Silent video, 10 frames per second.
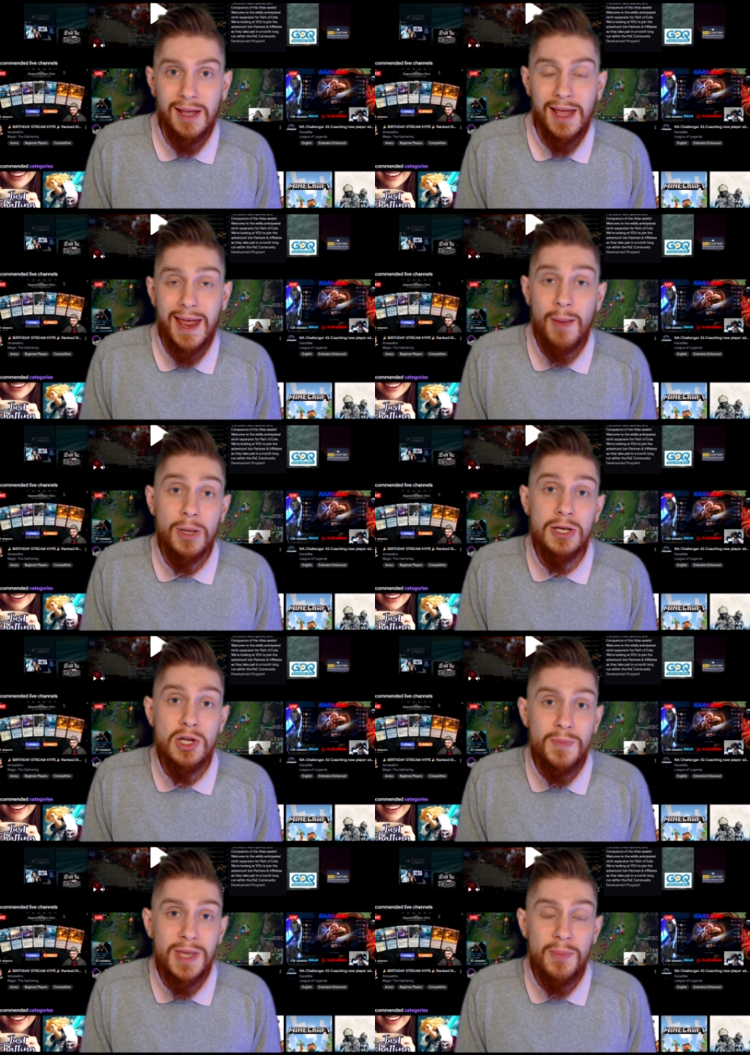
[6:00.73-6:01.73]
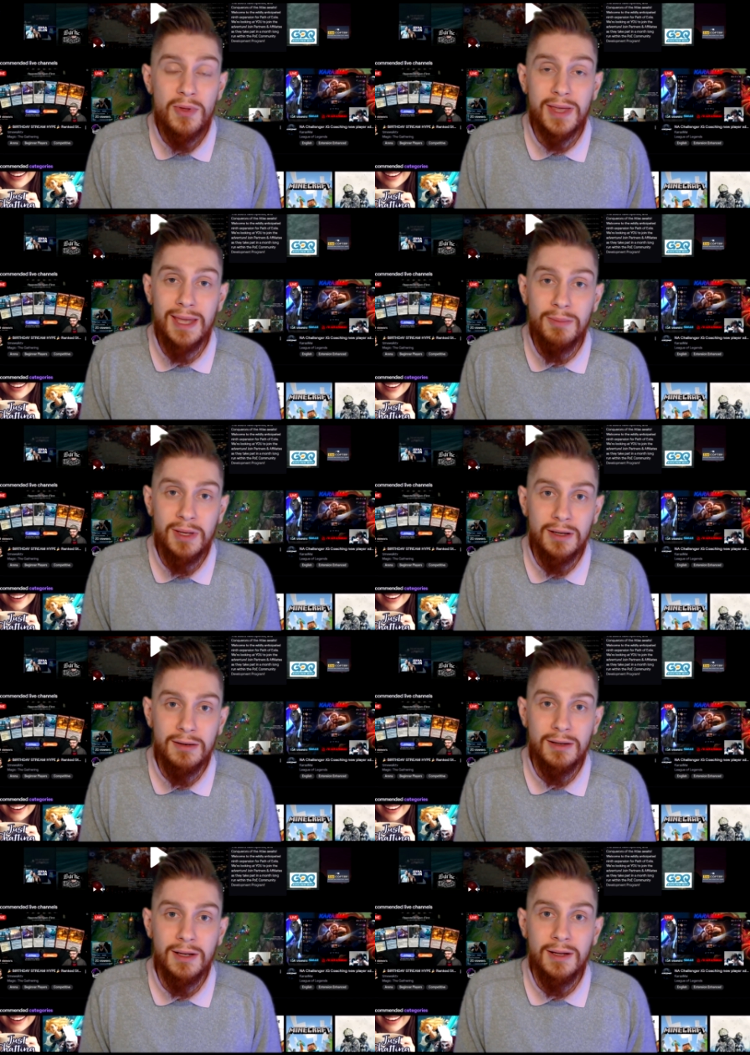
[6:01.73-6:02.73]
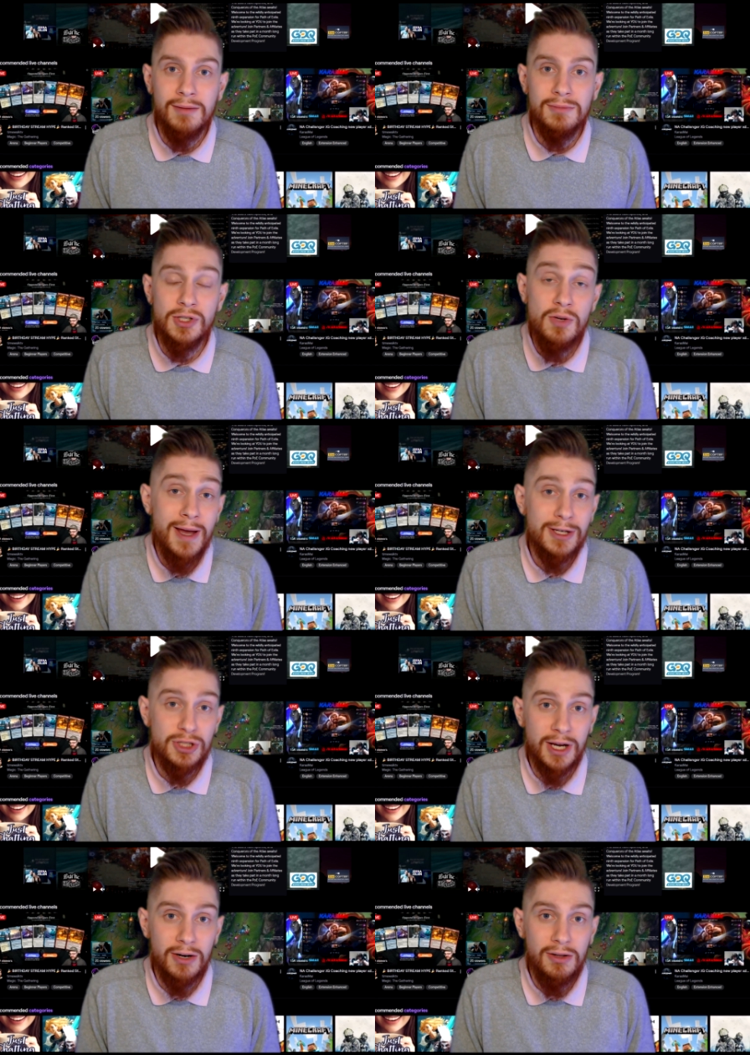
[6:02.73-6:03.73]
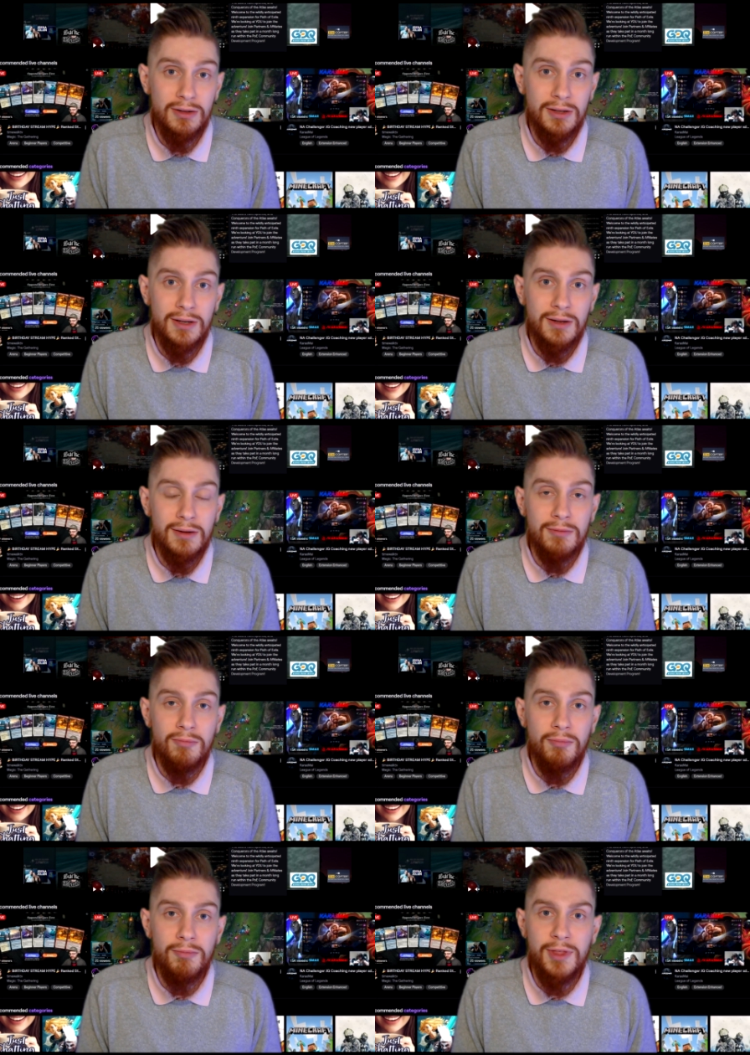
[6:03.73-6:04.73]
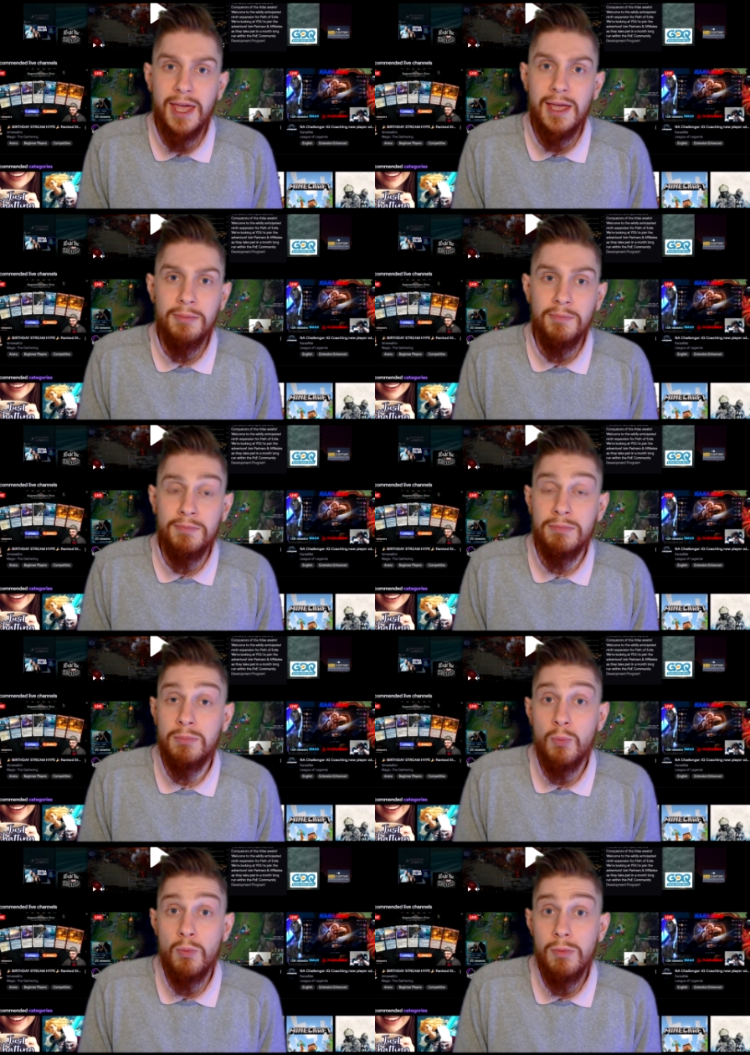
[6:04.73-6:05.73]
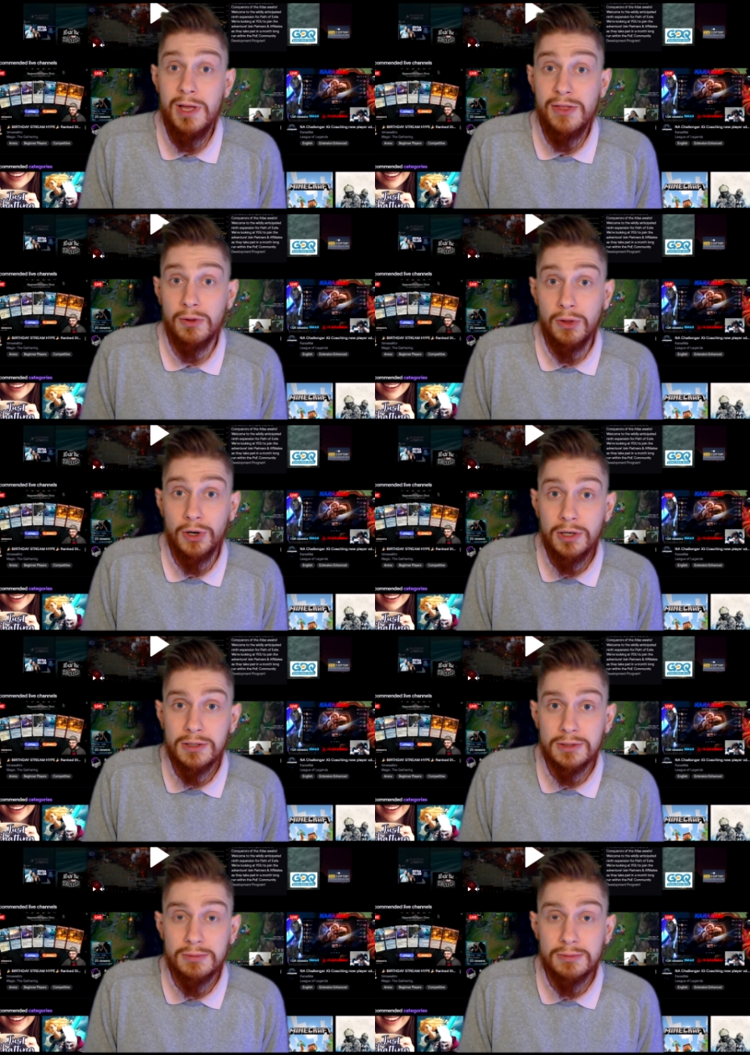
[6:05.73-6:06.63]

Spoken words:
And when new people came in to my channel, they either lurked